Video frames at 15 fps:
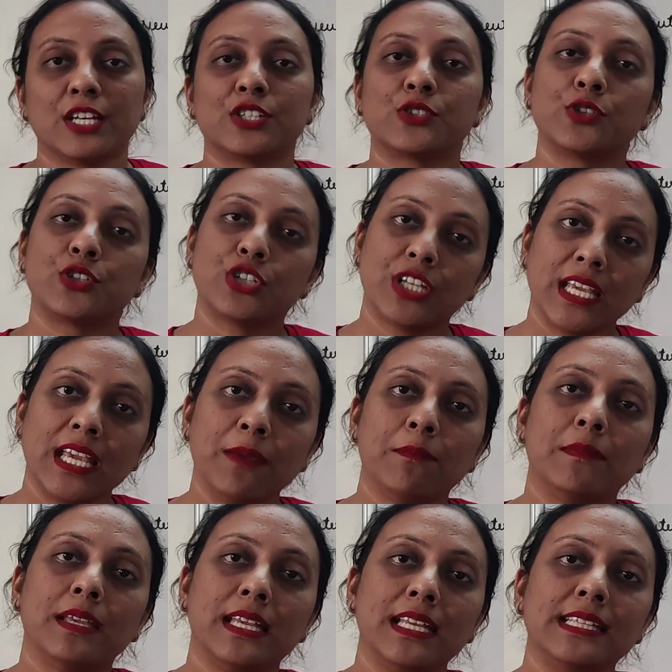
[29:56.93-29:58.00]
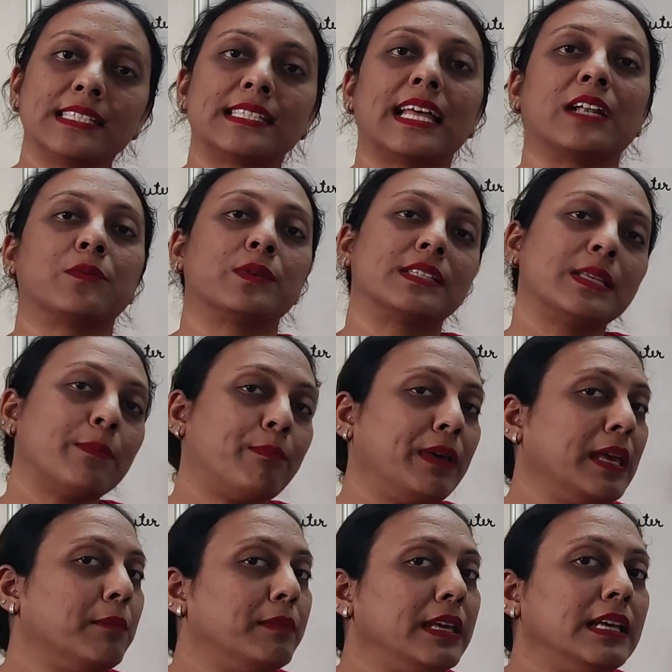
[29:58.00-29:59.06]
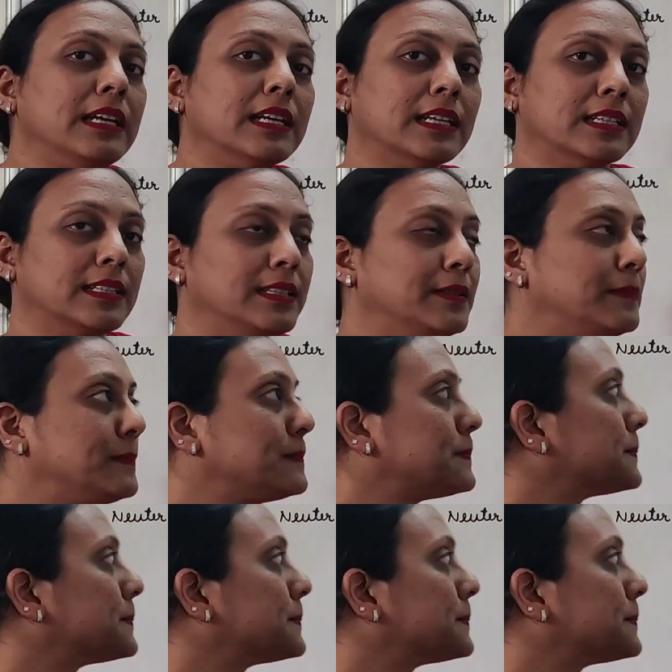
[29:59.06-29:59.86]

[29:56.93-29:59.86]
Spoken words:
So she means that was a baby girl.